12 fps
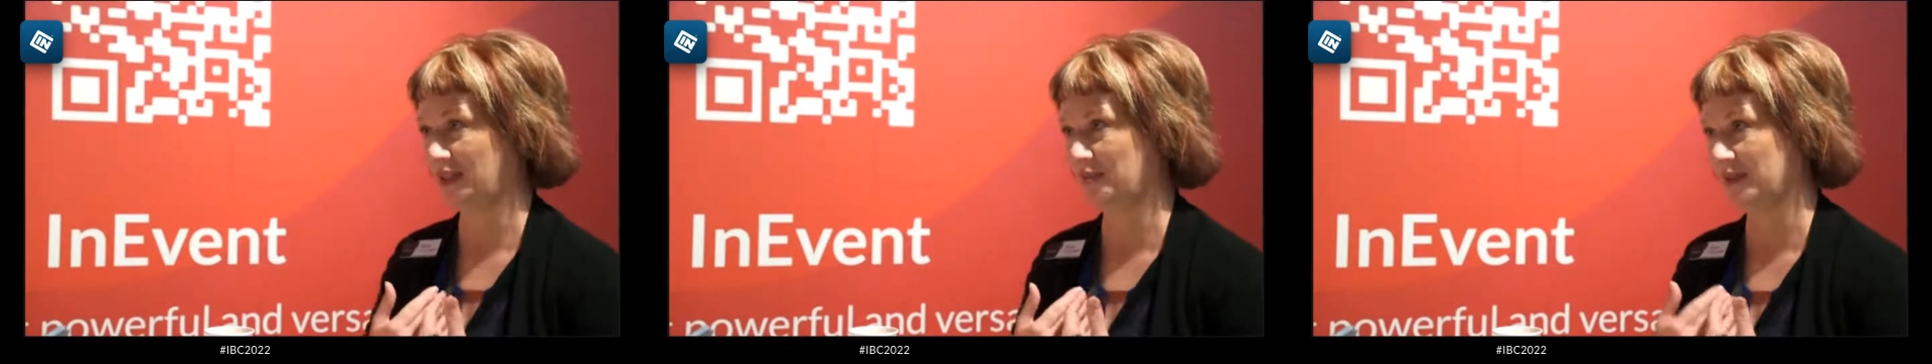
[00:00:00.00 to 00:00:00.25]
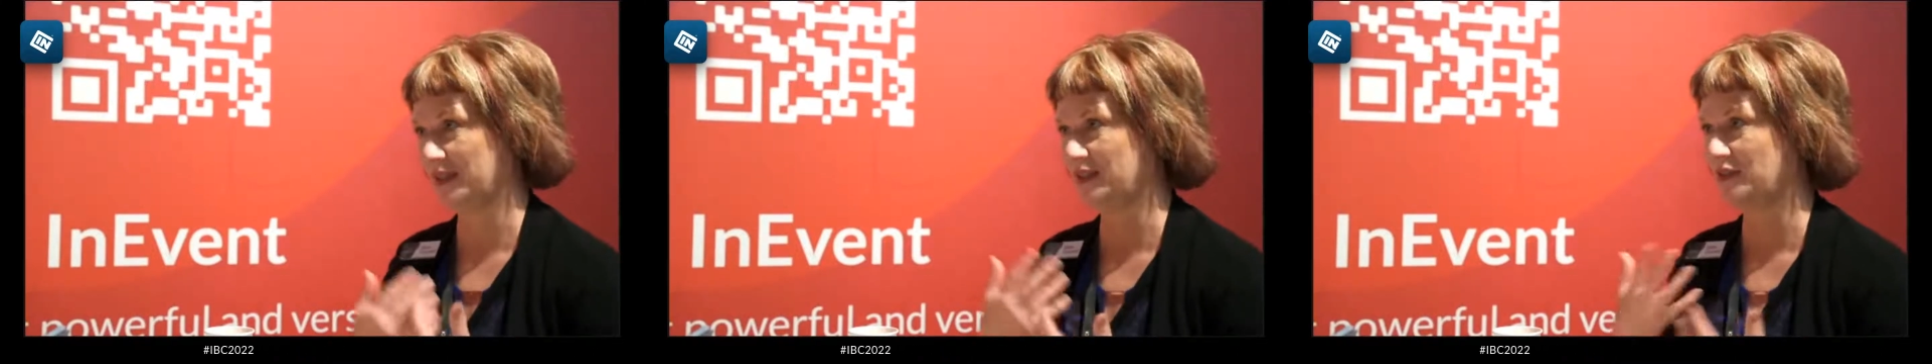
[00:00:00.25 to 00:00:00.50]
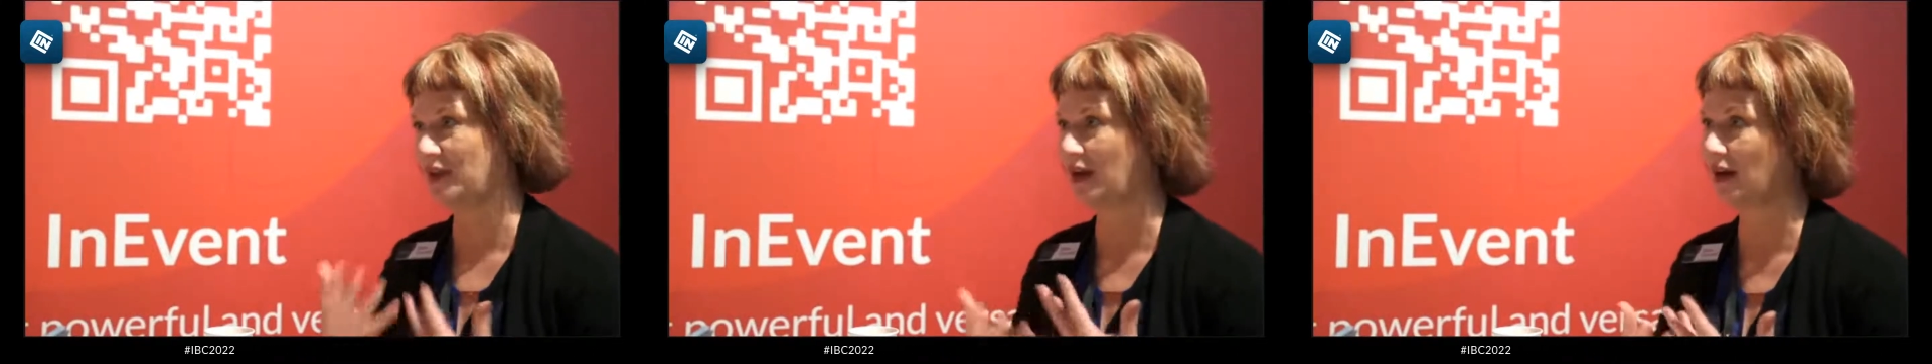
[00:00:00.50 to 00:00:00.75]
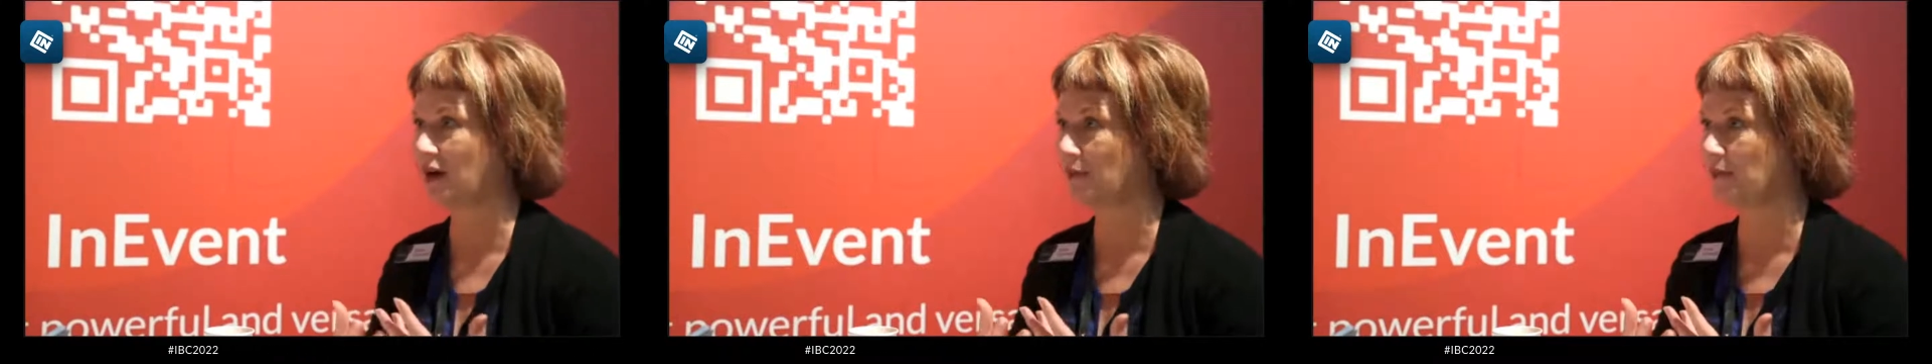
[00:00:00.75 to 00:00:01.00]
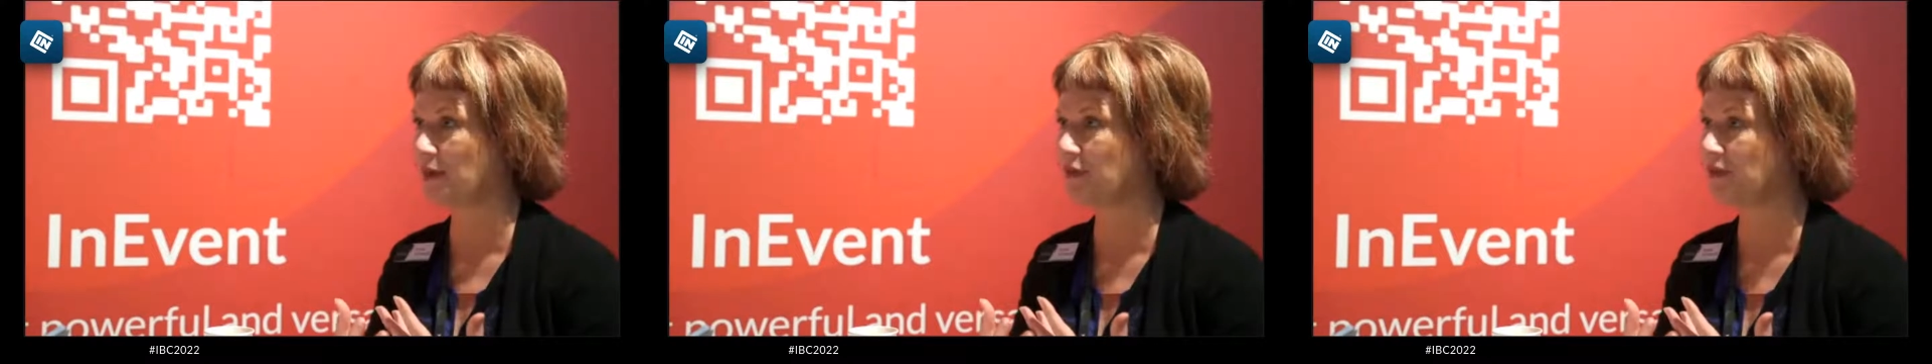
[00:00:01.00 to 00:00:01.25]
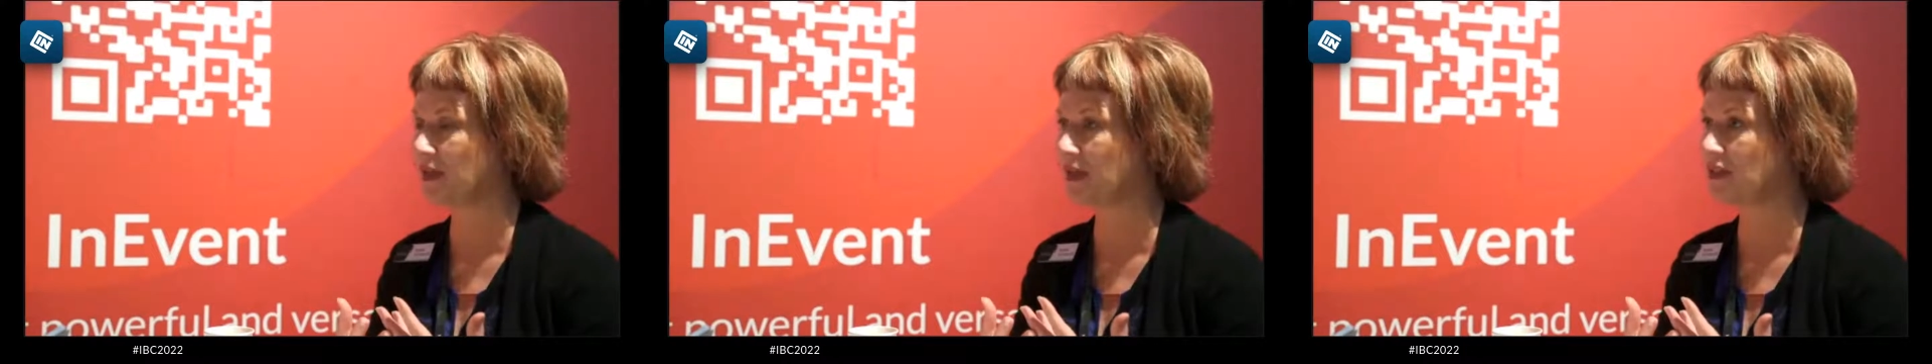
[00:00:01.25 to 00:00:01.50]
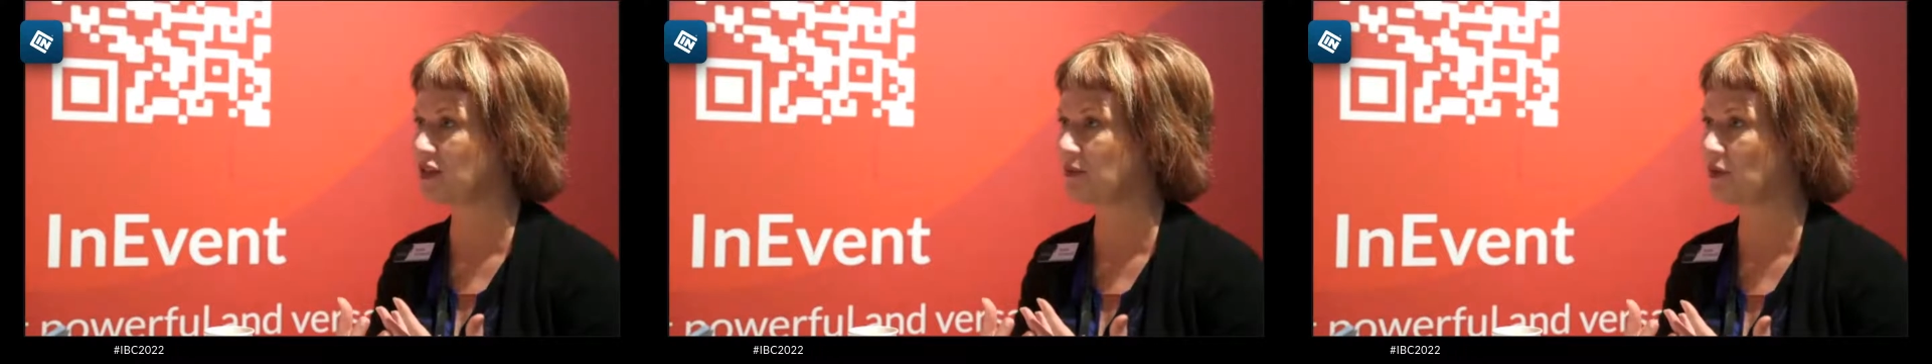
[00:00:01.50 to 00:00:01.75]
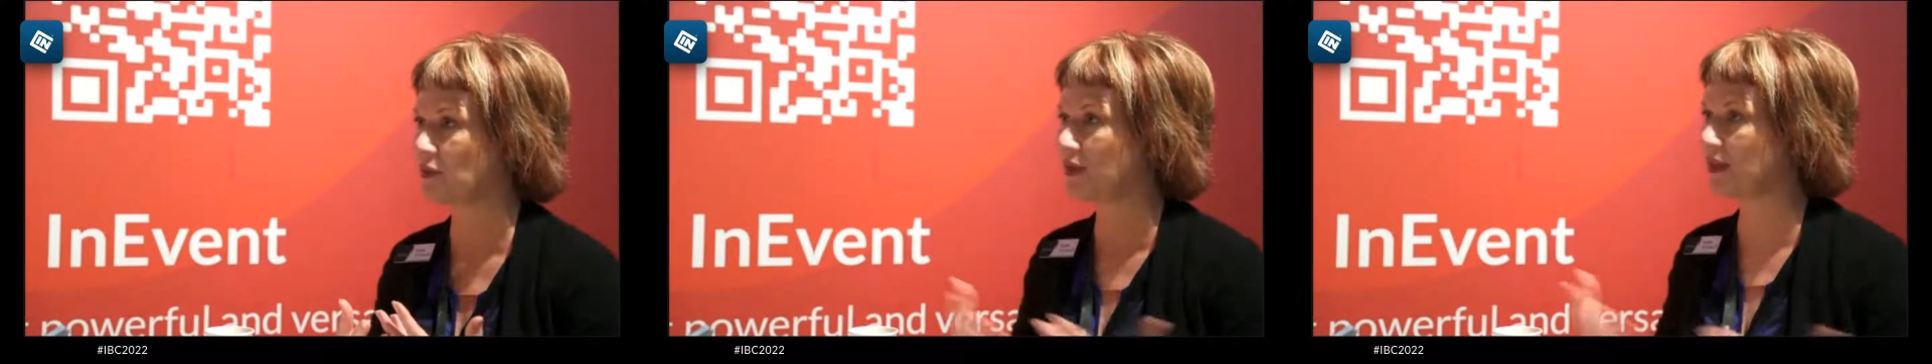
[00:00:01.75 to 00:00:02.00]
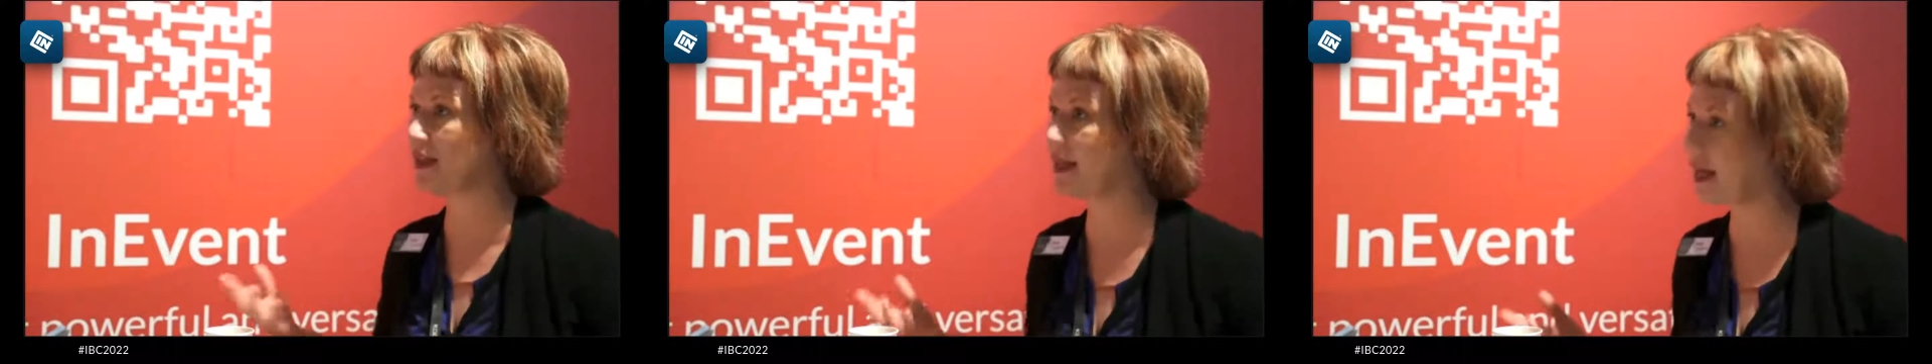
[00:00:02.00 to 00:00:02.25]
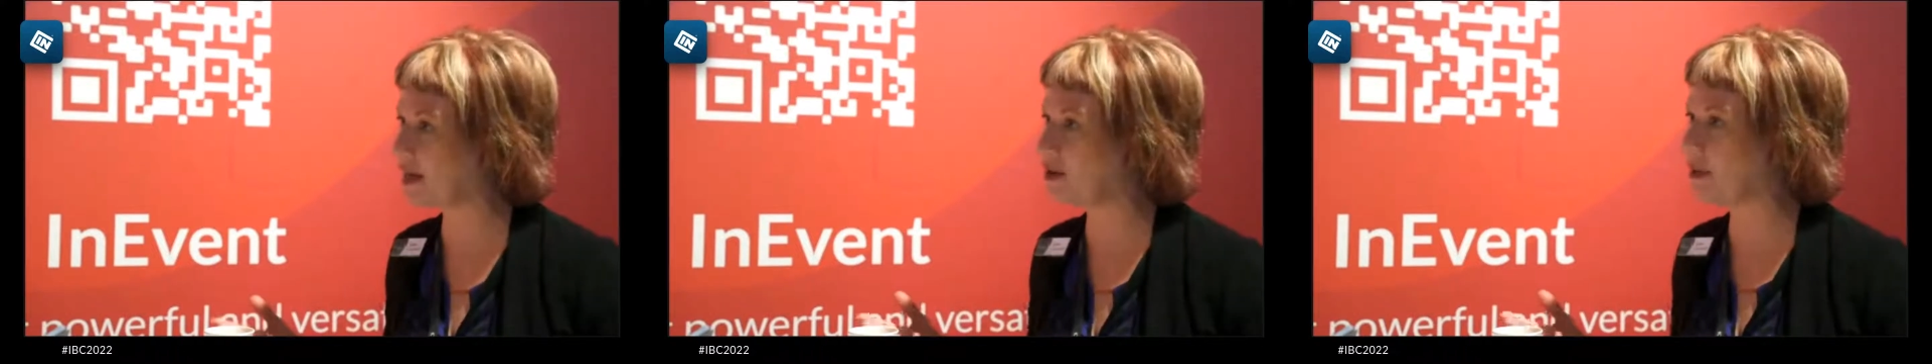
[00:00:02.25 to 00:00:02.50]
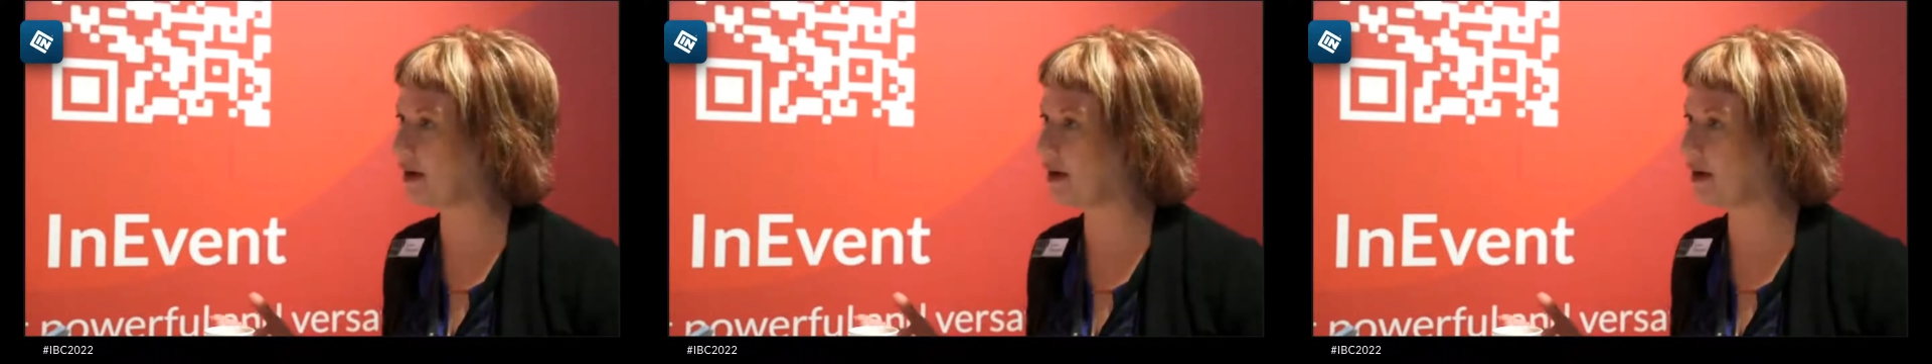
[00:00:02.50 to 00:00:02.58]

but our perfect customer. What do they care about?